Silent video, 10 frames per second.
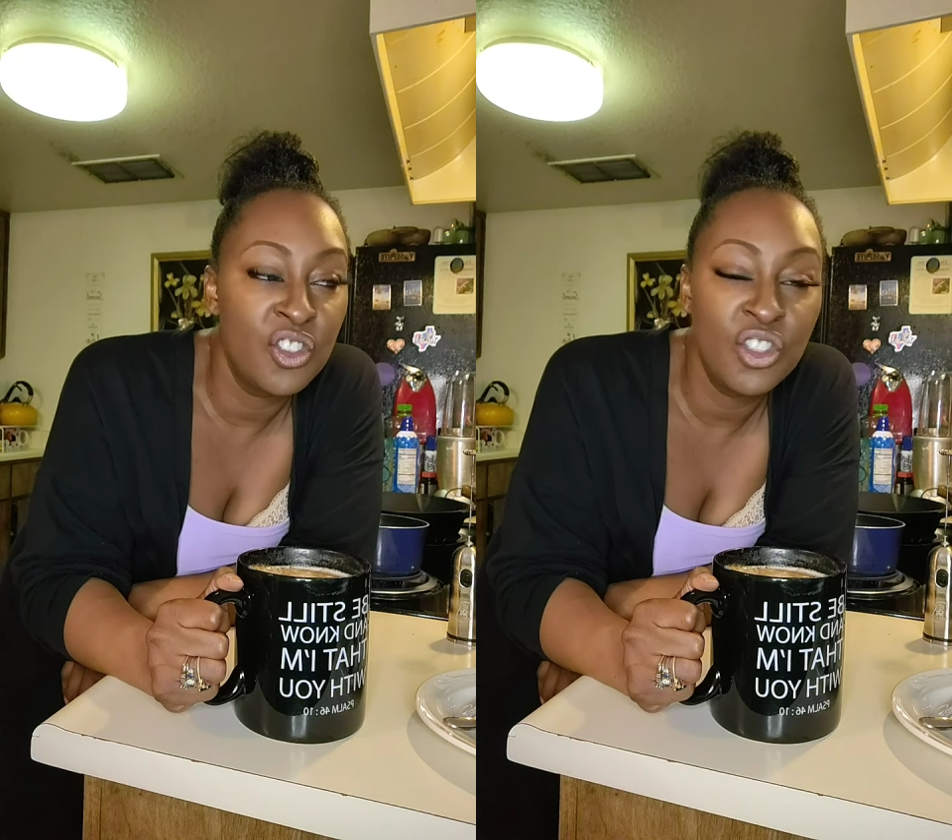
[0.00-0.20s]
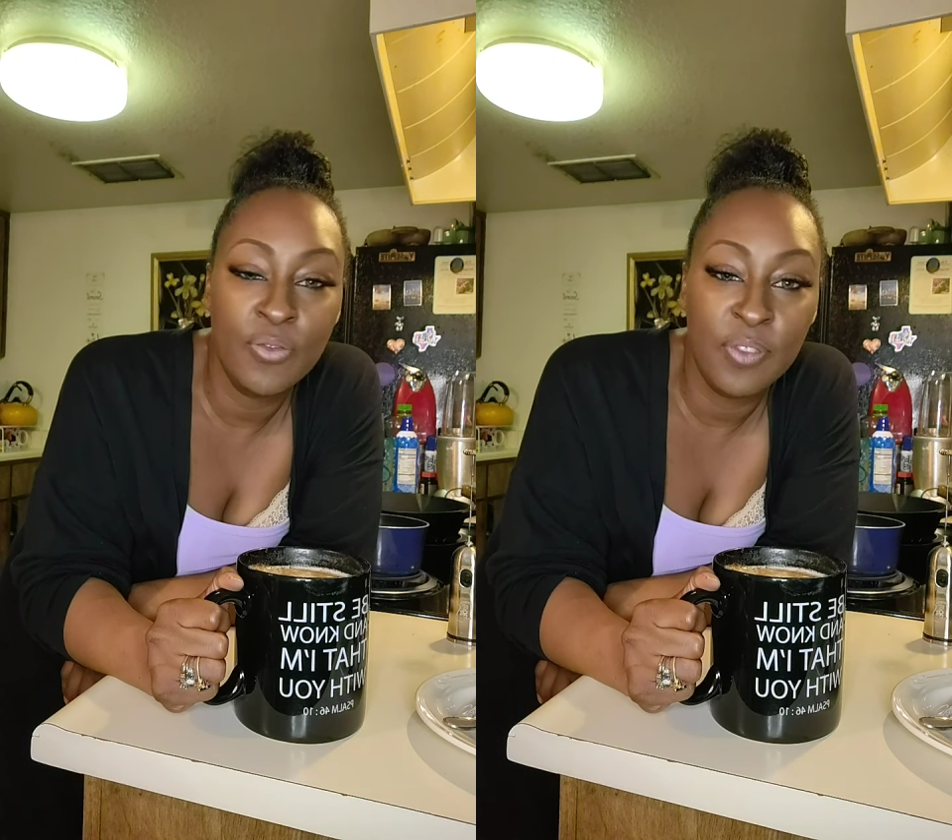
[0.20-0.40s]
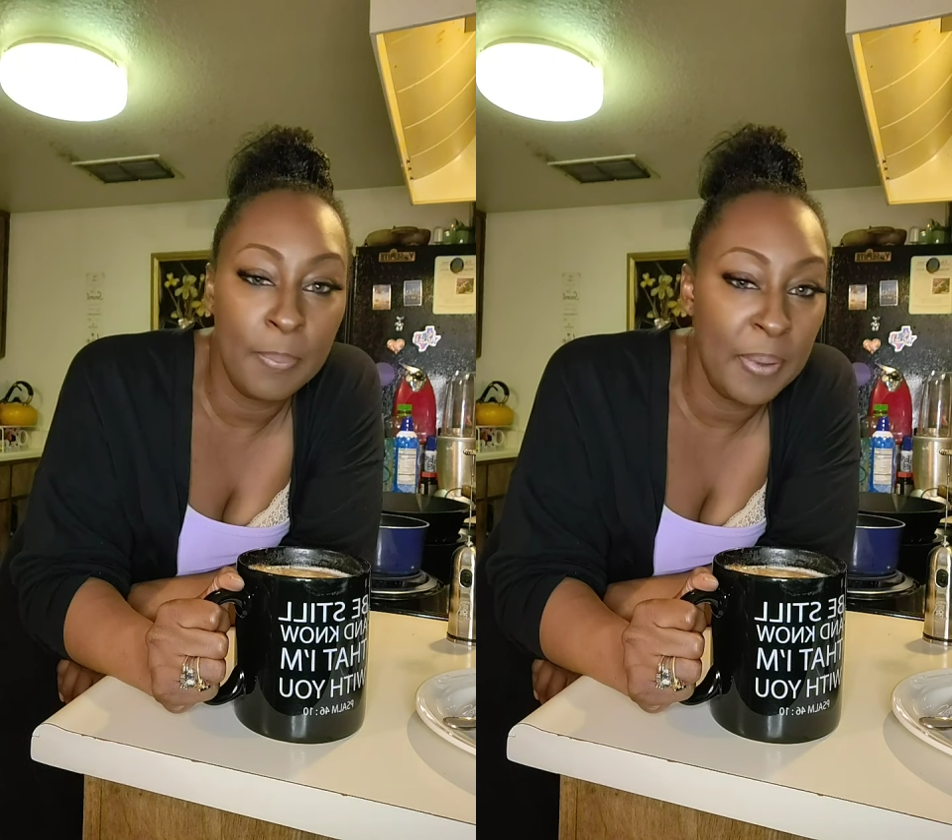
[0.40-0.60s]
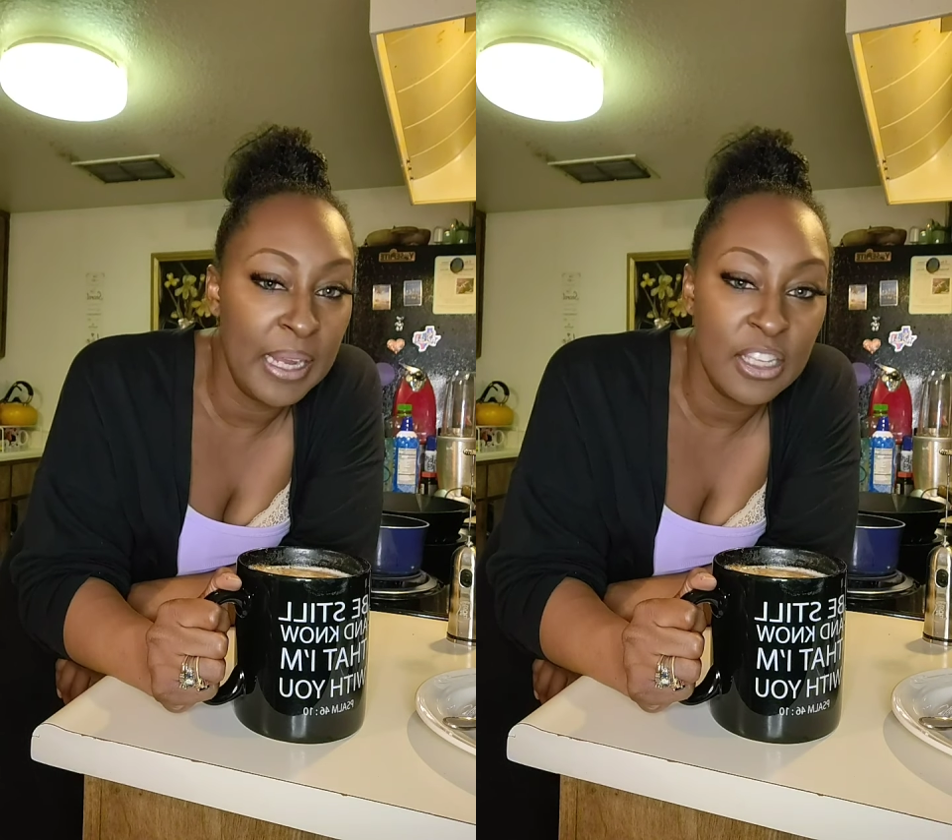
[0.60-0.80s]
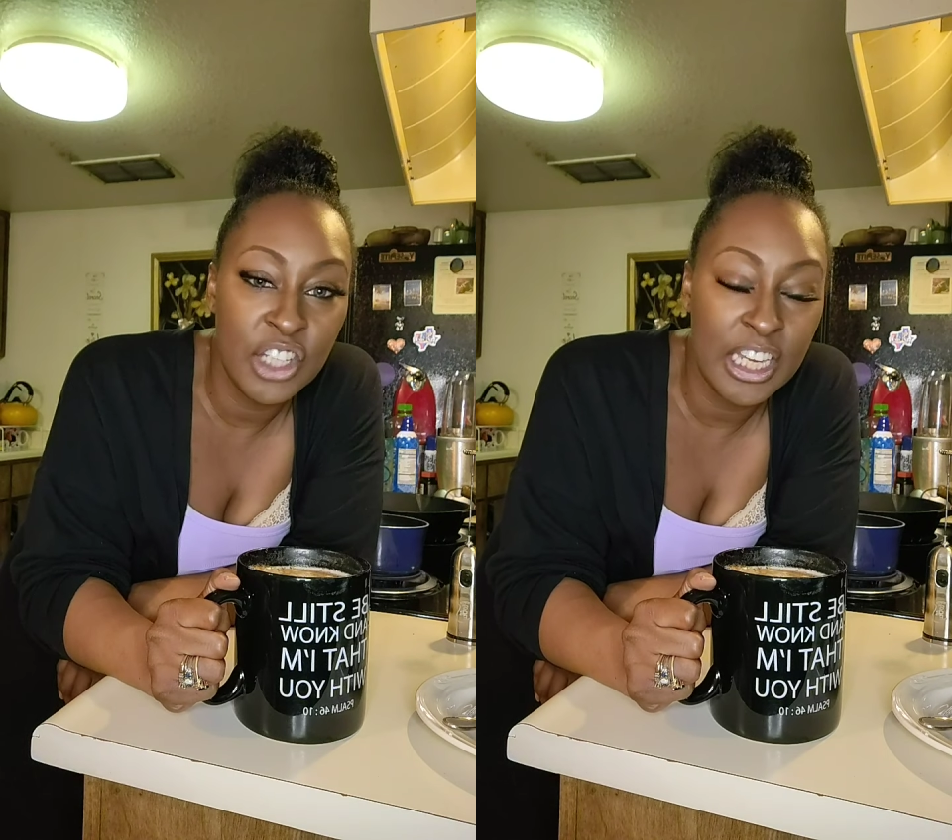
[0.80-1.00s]
flipping and
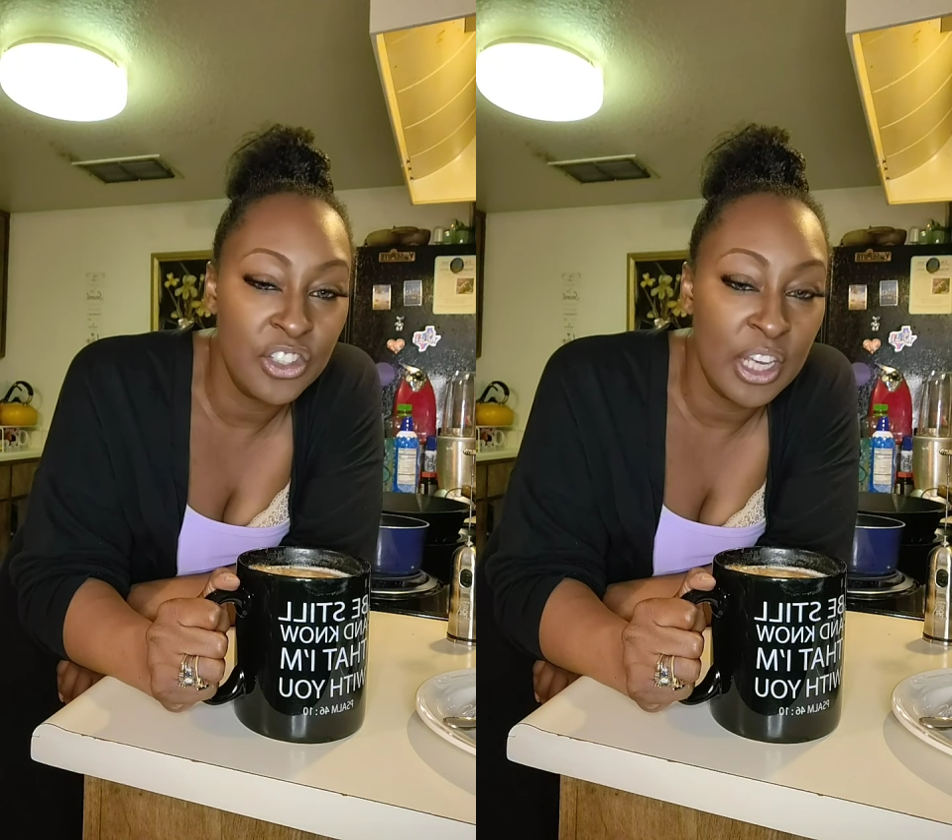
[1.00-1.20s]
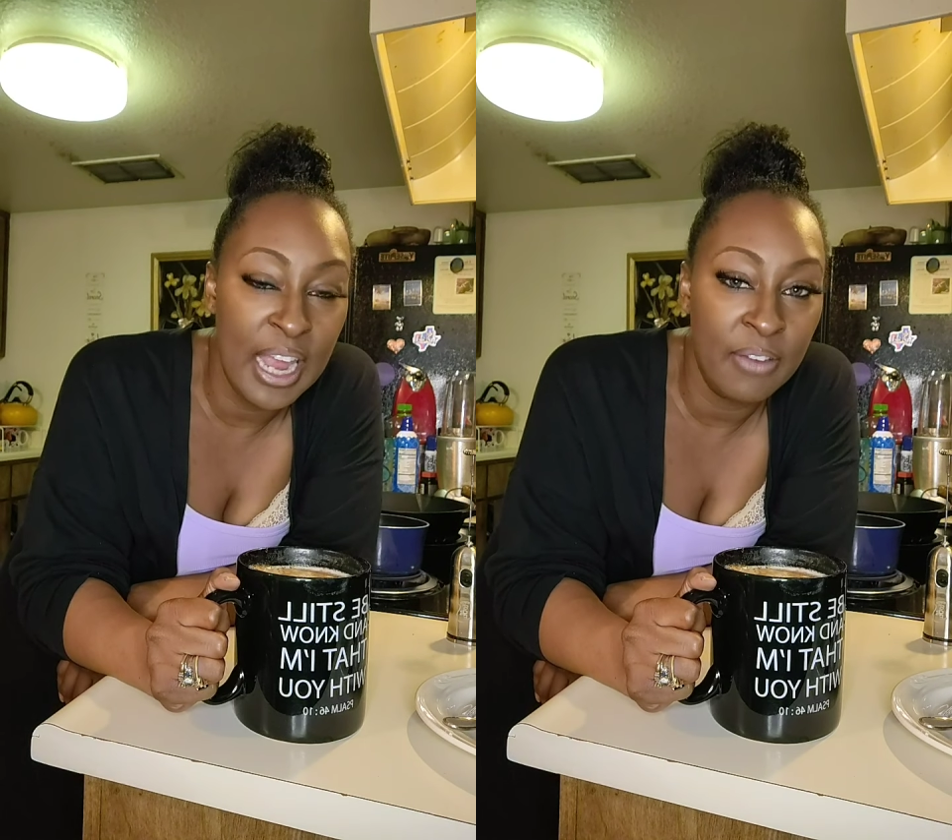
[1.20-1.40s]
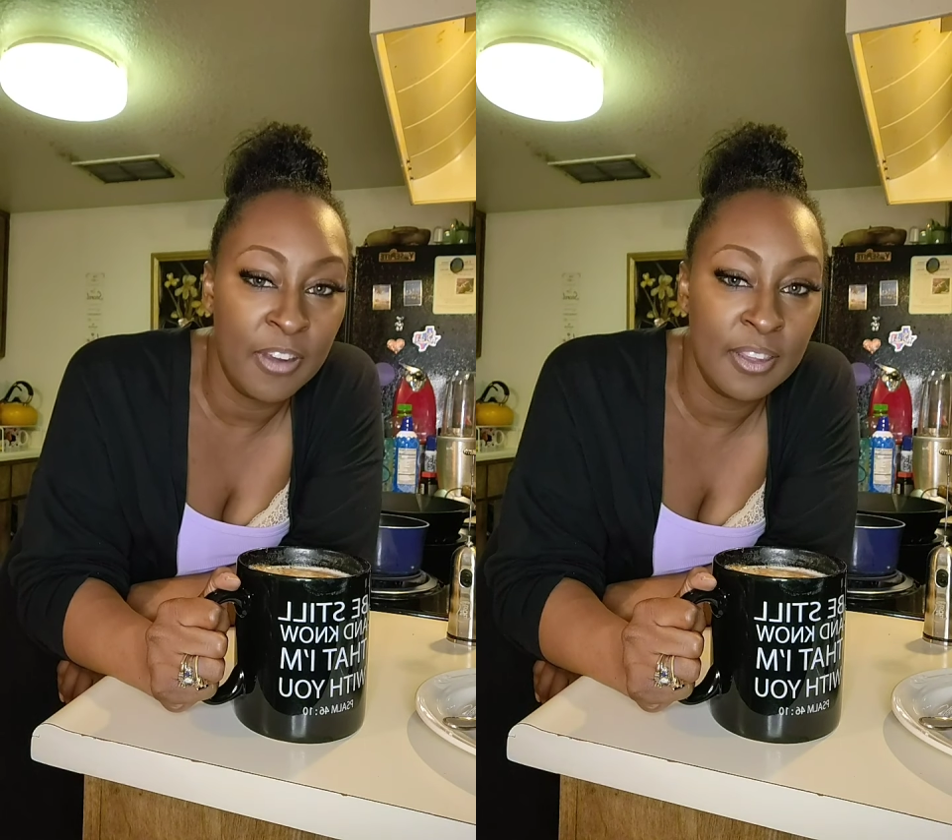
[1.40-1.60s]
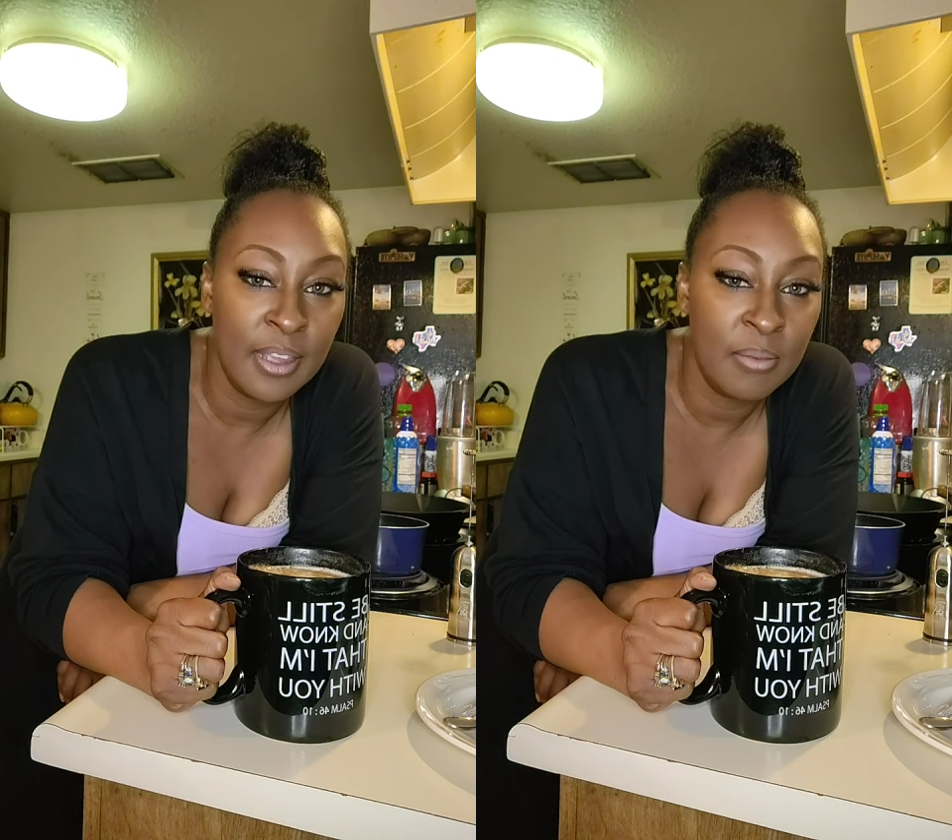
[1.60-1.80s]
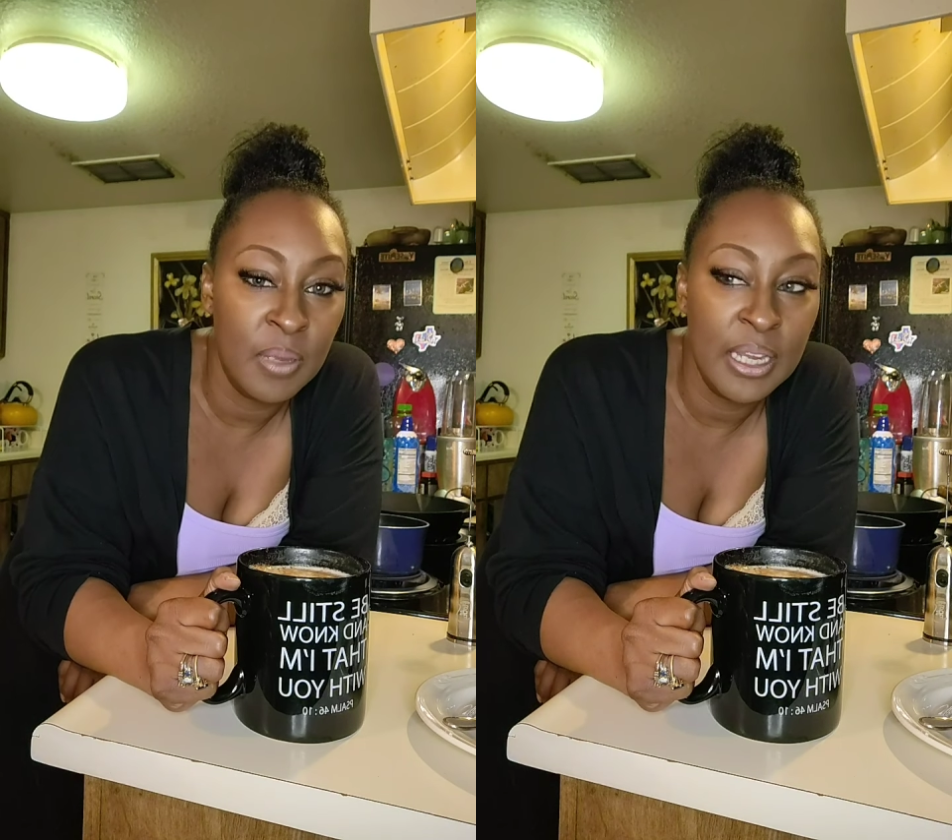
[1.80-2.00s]
changing everything
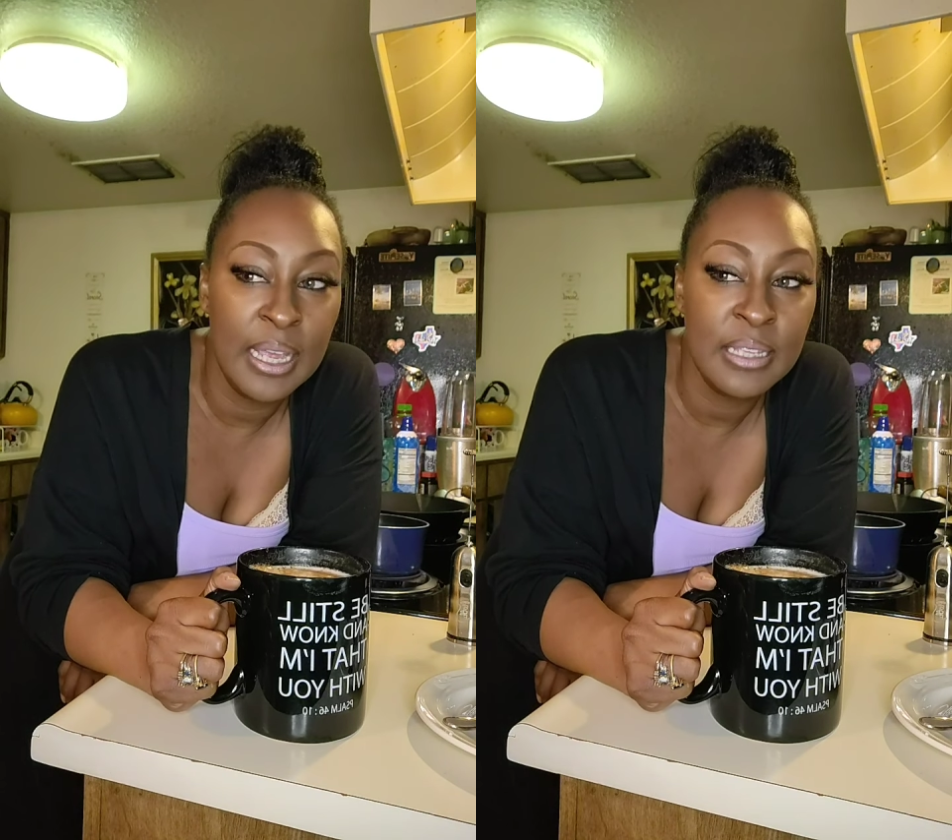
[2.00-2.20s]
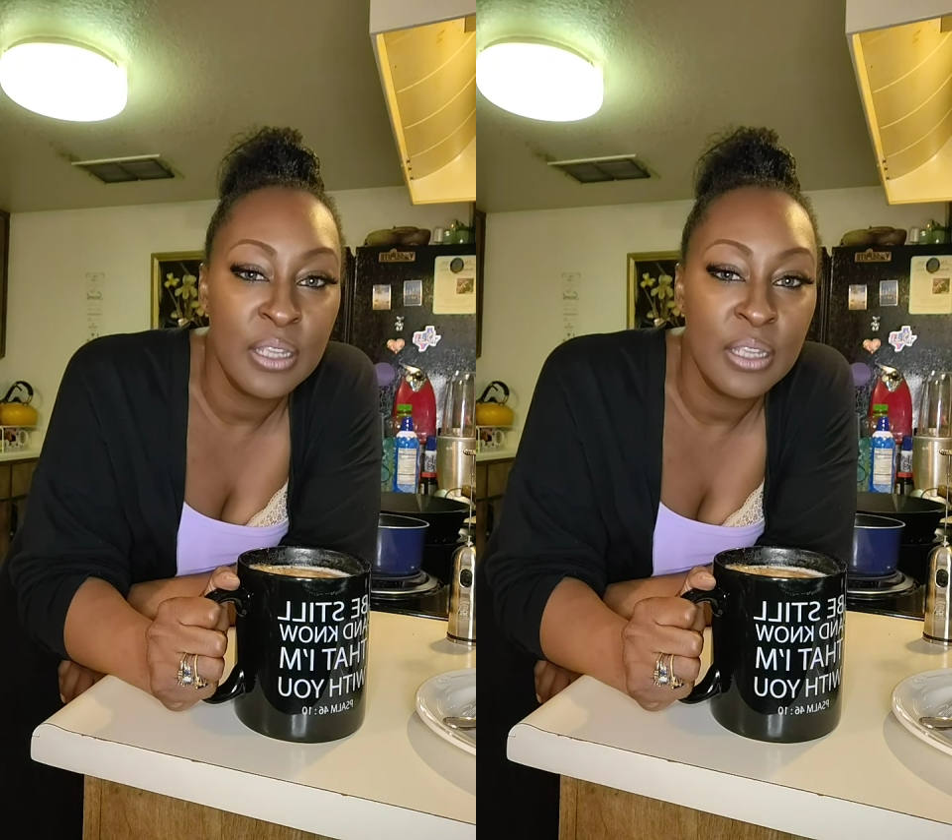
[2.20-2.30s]
because